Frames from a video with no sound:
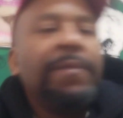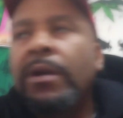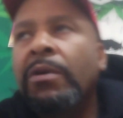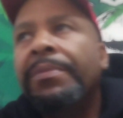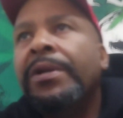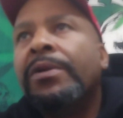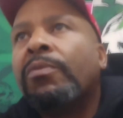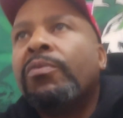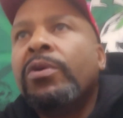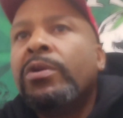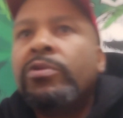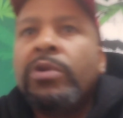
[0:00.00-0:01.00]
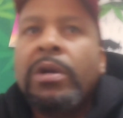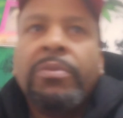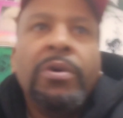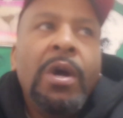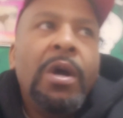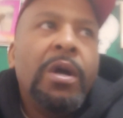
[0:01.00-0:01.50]
He gonna be in a world of
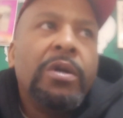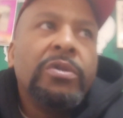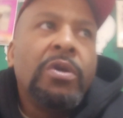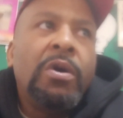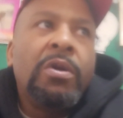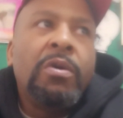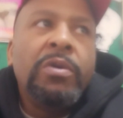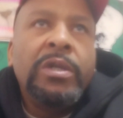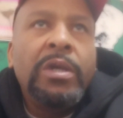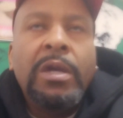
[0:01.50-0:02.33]
trouble because although he,